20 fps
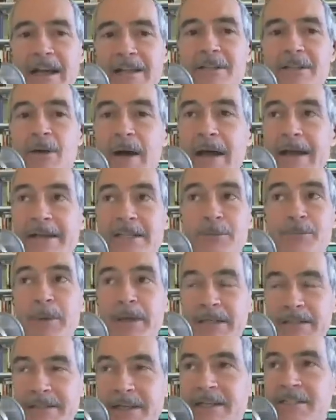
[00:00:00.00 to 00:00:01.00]
and so I
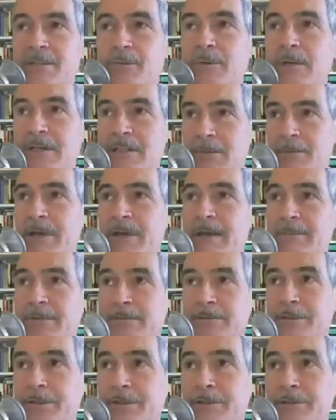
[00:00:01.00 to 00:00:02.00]
expect next week to be
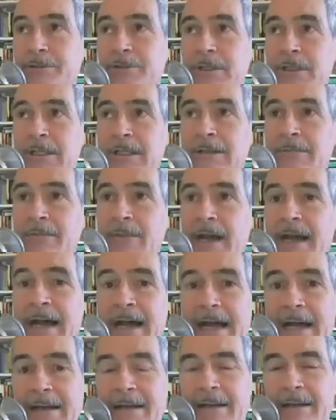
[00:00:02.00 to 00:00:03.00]
able to
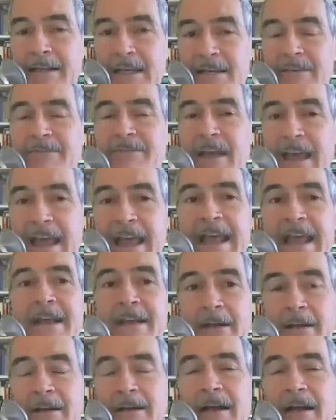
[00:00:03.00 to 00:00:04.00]
uh, give
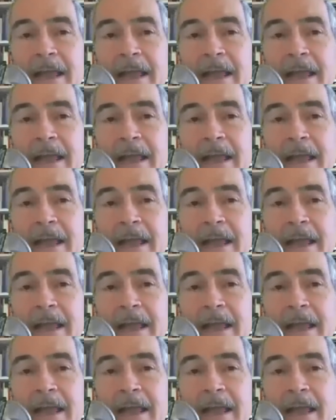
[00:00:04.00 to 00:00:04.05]
a,